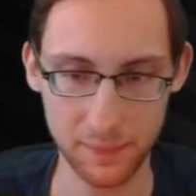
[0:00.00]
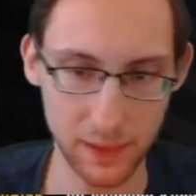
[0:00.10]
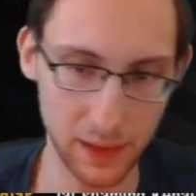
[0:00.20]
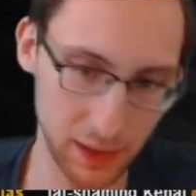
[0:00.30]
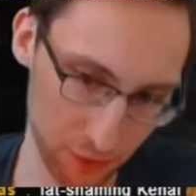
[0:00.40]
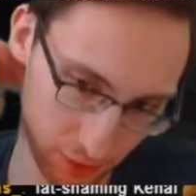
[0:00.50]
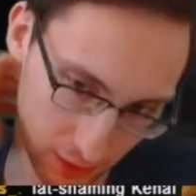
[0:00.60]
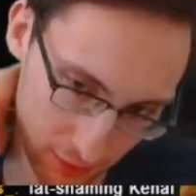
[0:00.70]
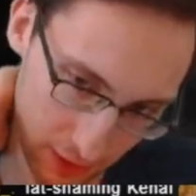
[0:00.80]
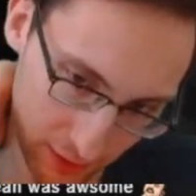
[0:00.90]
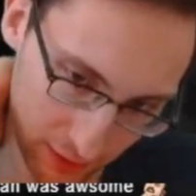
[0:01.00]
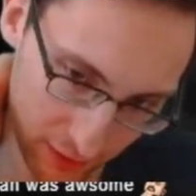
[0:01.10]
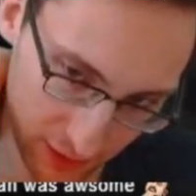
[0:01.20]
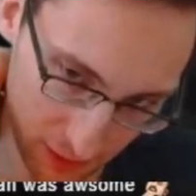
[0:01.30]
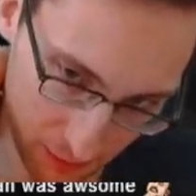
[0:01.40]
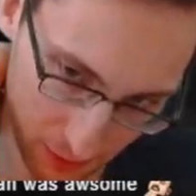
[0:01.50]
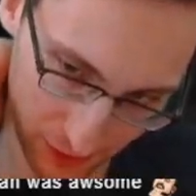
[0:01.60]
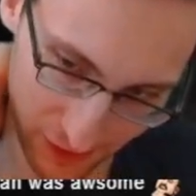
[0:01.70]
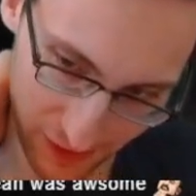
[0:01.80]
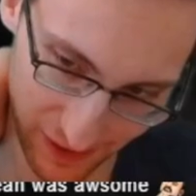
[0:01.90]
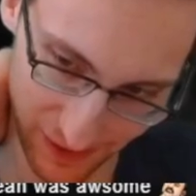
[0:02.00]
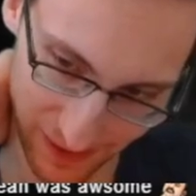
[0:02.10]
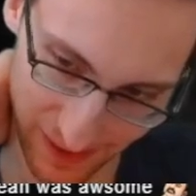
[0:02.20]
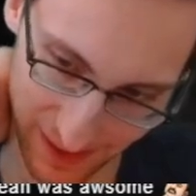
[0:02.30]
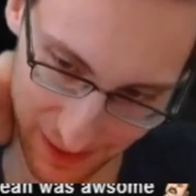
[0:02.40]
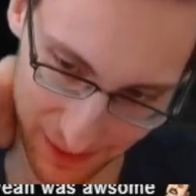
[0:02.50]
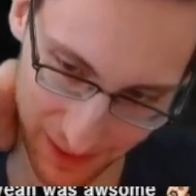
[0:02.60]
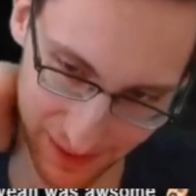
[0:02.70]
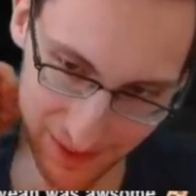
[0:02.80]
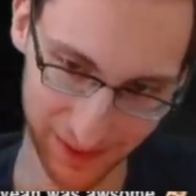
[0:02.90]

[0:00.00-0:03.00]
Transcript: Yeah, truck races are the worst thing on the highways,